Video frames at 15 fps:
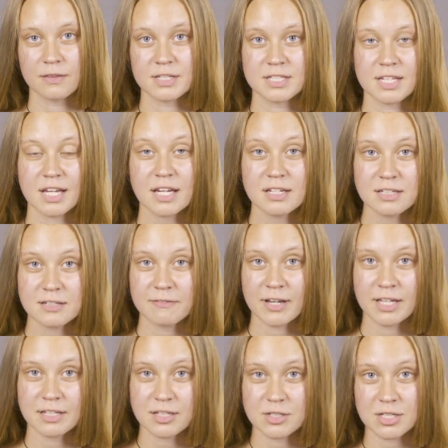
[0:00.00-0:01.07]
The second
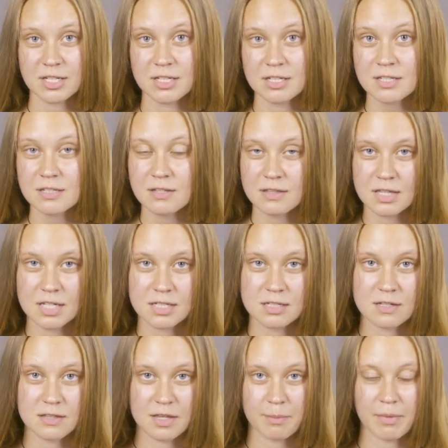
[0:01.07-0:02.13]
advantage is that
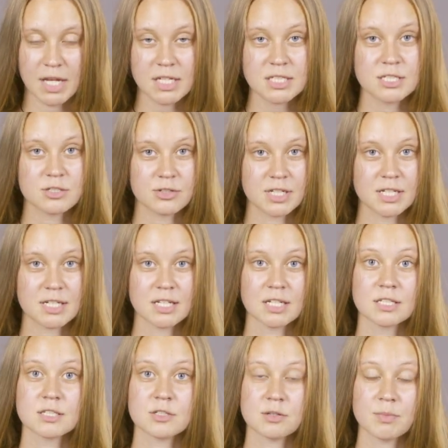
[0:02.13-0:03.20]
the many-stringed
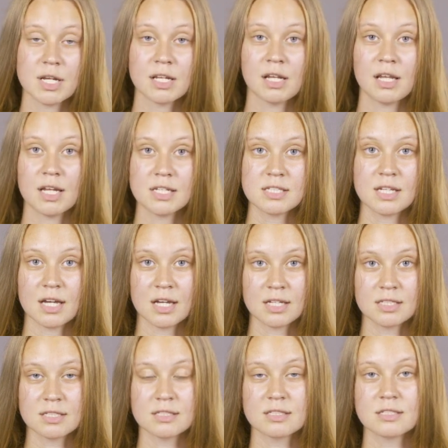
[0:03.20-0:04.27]
instrument lets
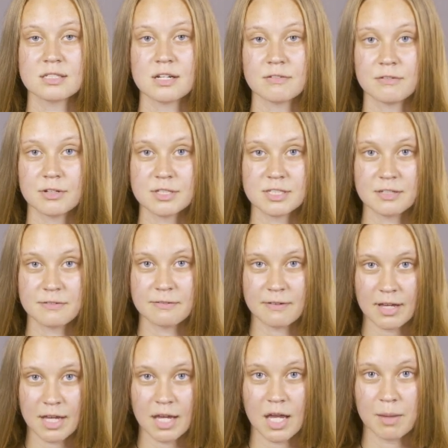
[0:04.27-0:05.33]
us
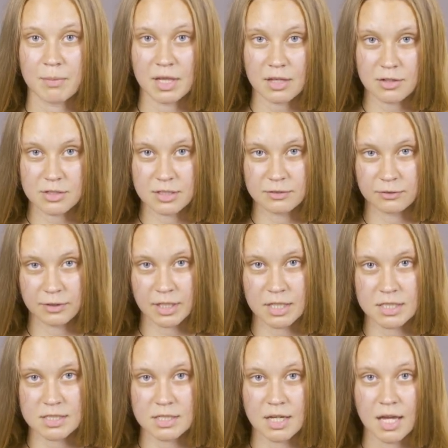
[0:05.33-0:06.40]
diversify a melodic
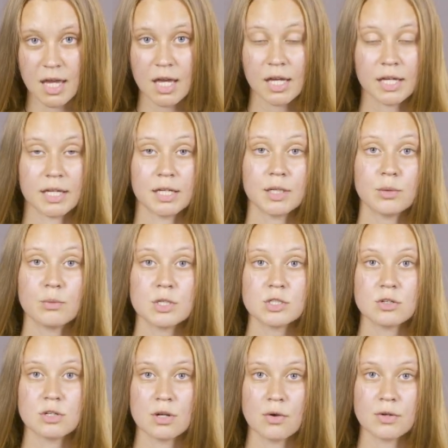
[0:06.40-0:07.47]
phrase. Here we
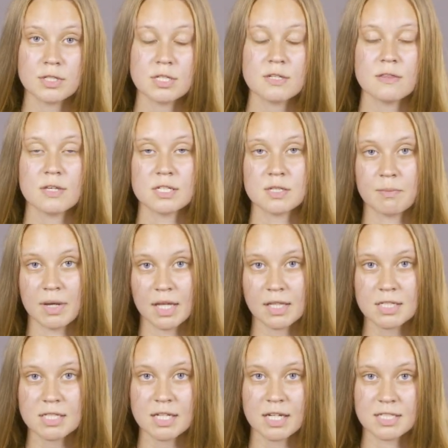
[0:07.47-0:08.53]
should notice that a
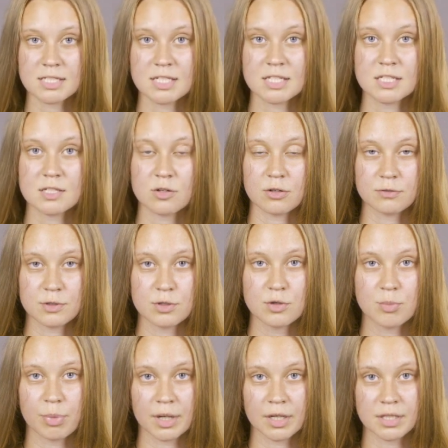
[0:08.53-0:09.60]
melody consists of two
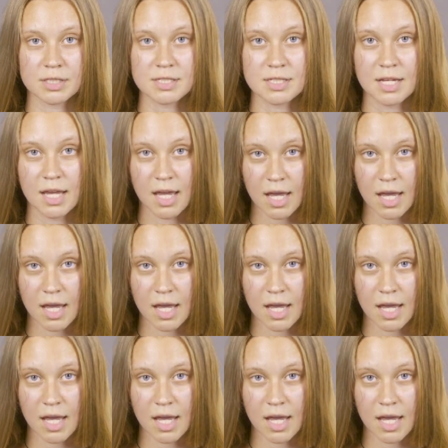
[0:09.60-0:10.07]
parts,